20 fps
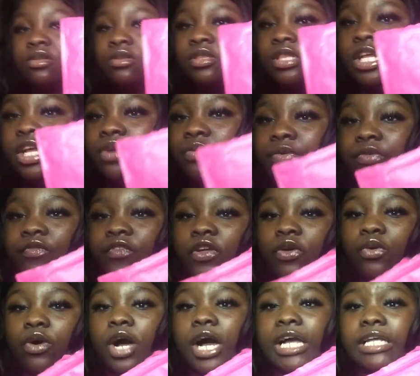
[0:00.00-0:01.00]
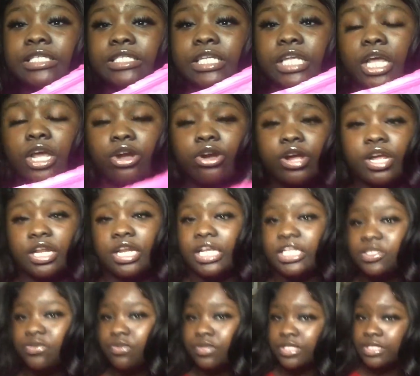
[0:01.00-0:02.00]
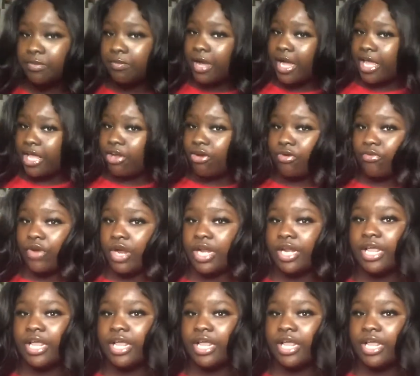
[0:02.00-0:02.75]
did a review on ISEE hair, and that's what's in my hair right